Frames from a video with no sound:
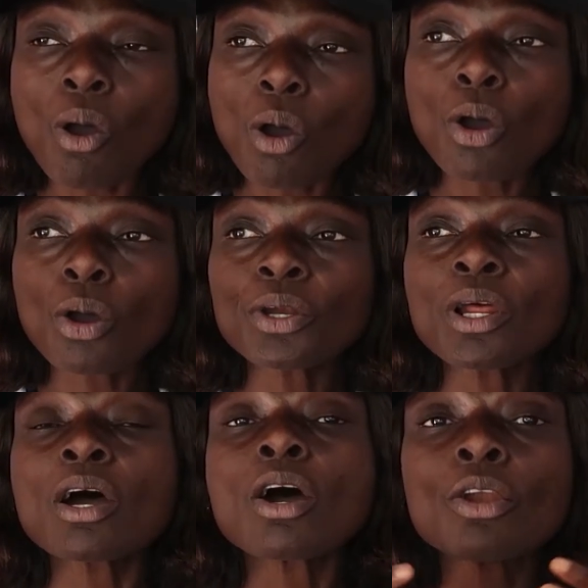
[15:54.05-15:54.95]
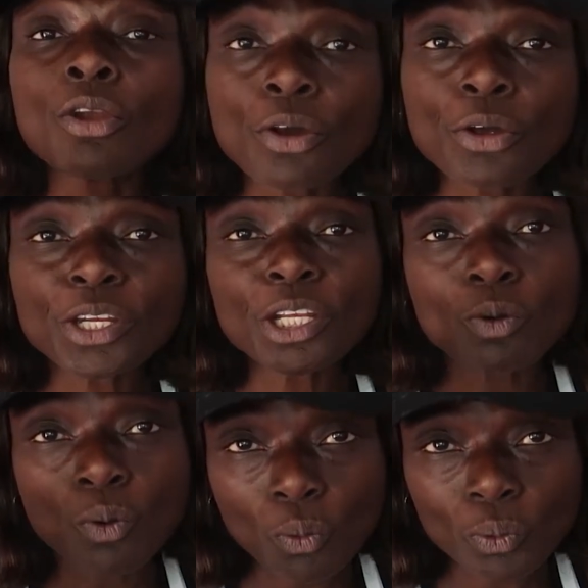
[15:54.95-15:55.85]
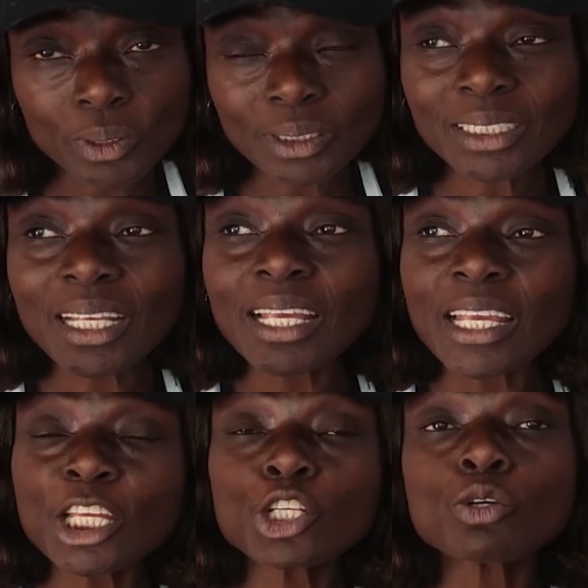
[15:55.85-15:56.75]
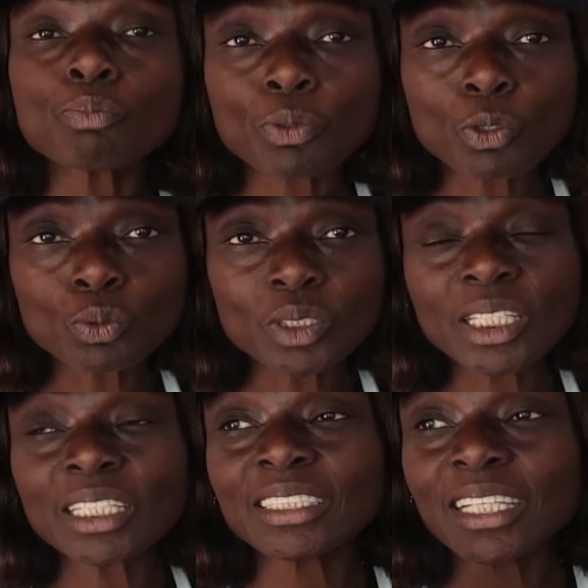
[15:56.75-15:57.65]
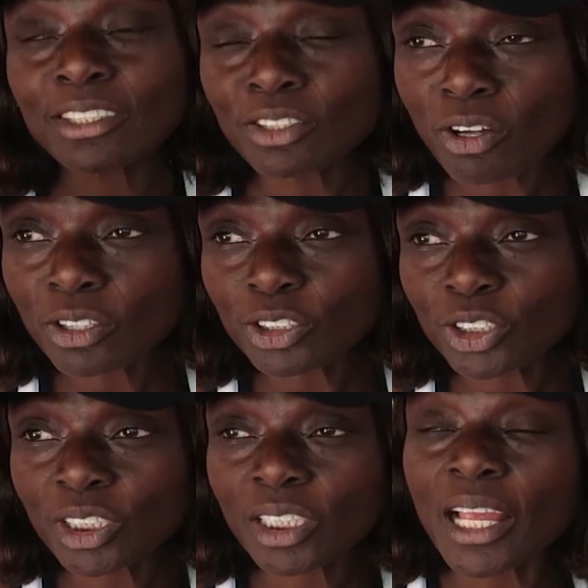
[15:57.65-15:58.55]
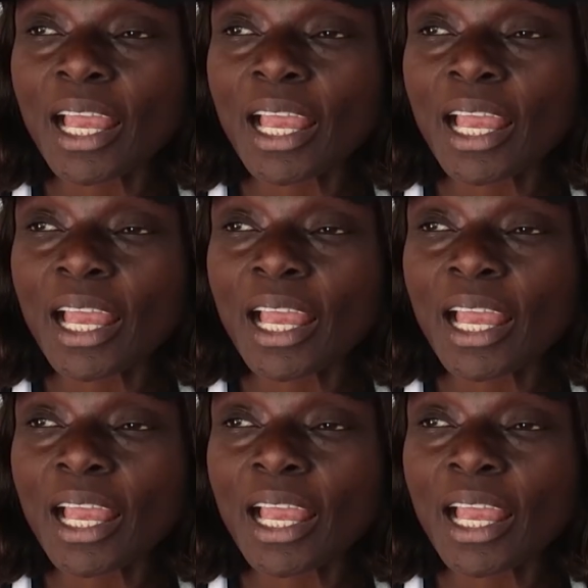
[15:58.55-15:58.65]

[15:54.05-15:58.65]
on a learning course in computing and technology.